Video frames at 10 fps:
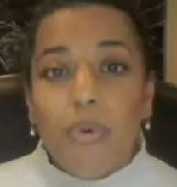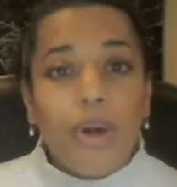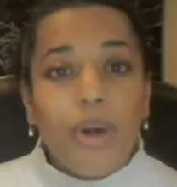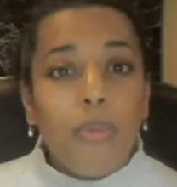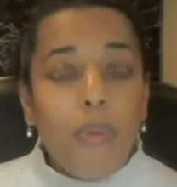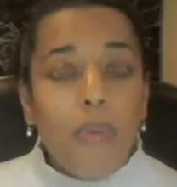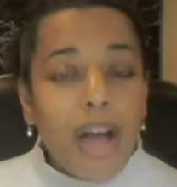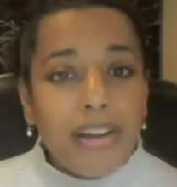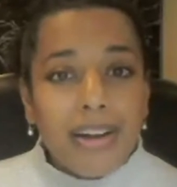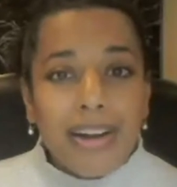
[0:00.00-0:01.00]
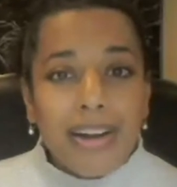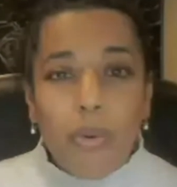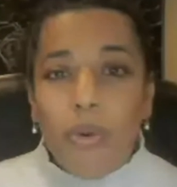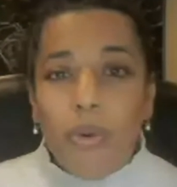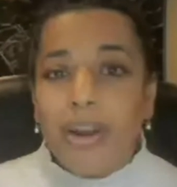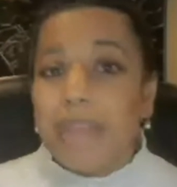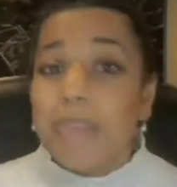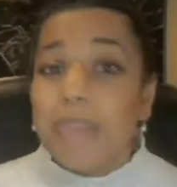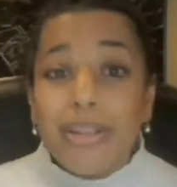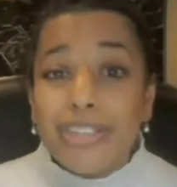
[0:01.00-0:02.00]
or water or a
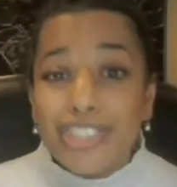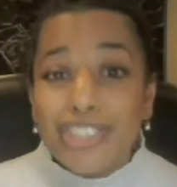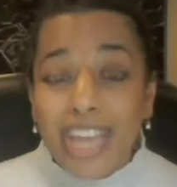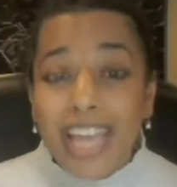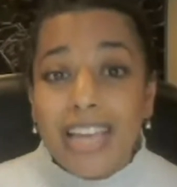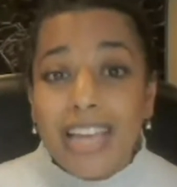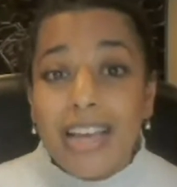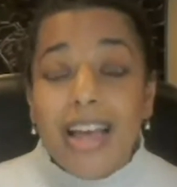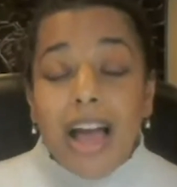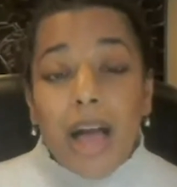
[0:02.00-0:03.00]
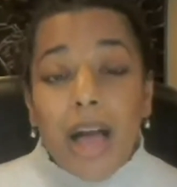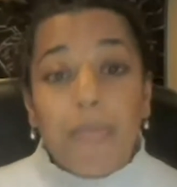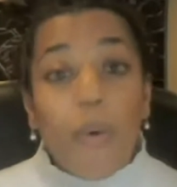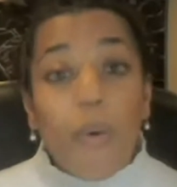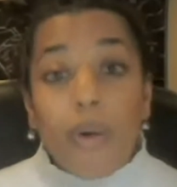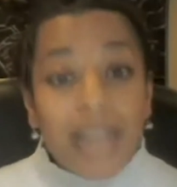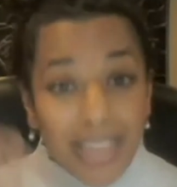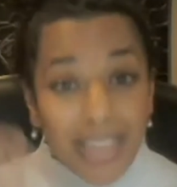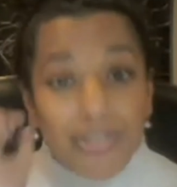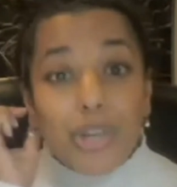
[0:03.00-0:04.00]
milkshake or
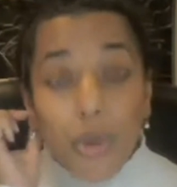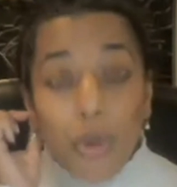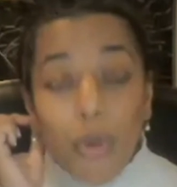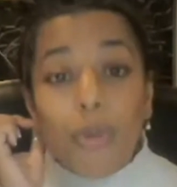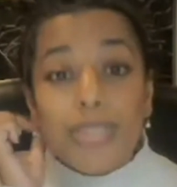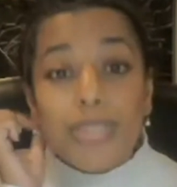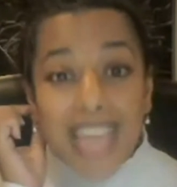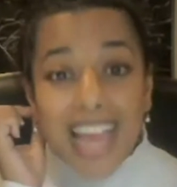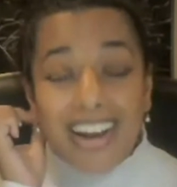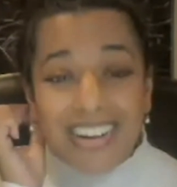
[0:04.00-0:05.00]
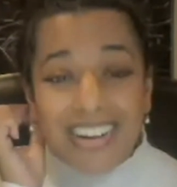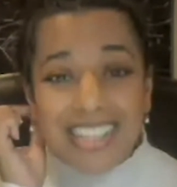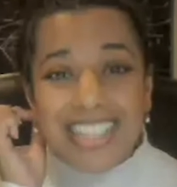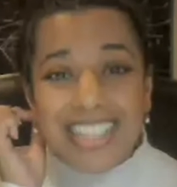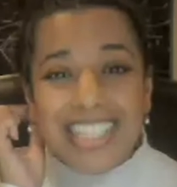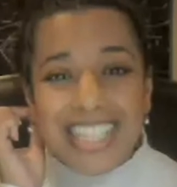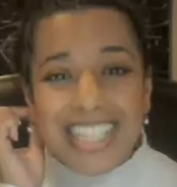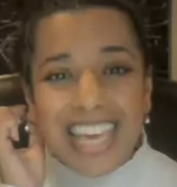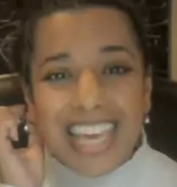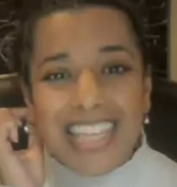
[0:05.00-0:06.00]
even cold air, such as the
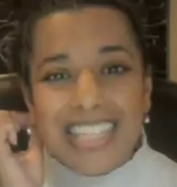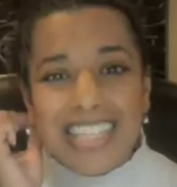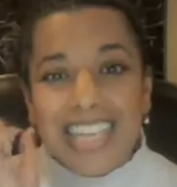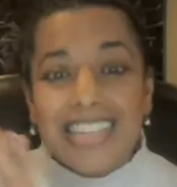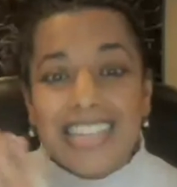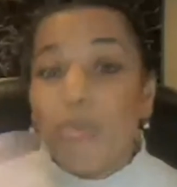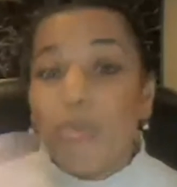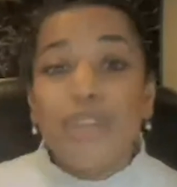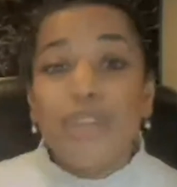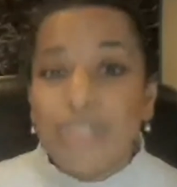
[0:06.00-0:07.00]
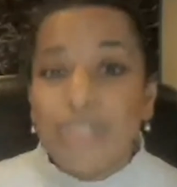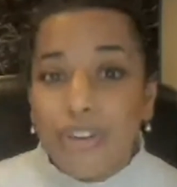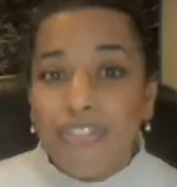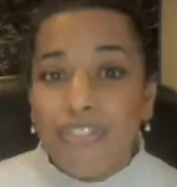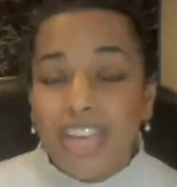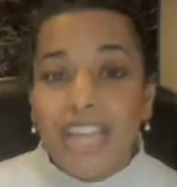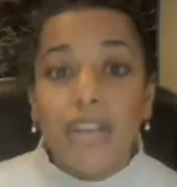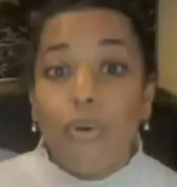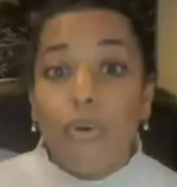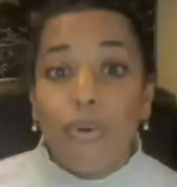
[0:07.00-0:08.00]
case in someone who's surfing in
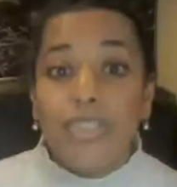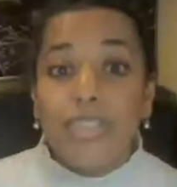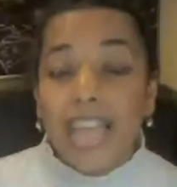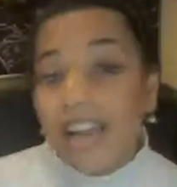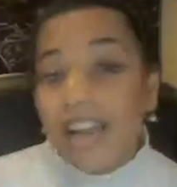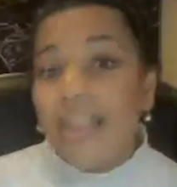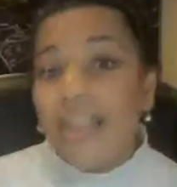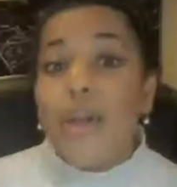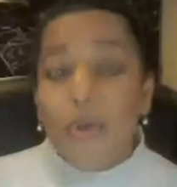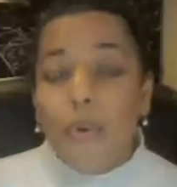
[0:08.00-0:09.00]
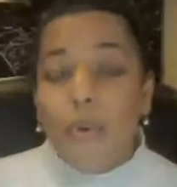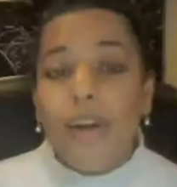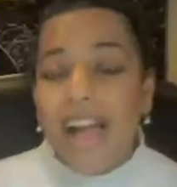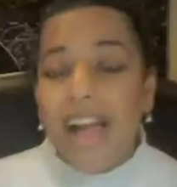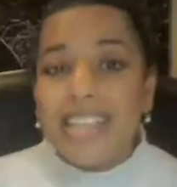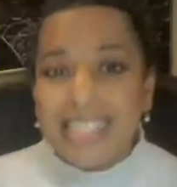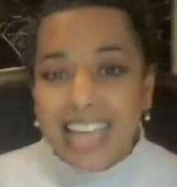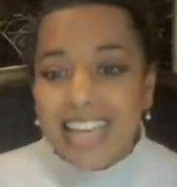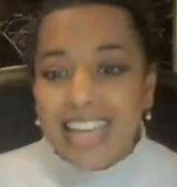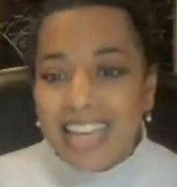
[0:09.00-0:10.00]
cold air or ice
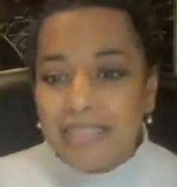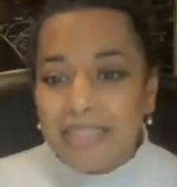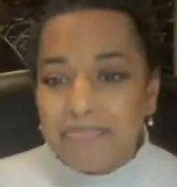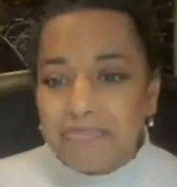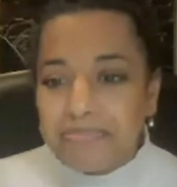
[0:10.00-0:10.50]
skating.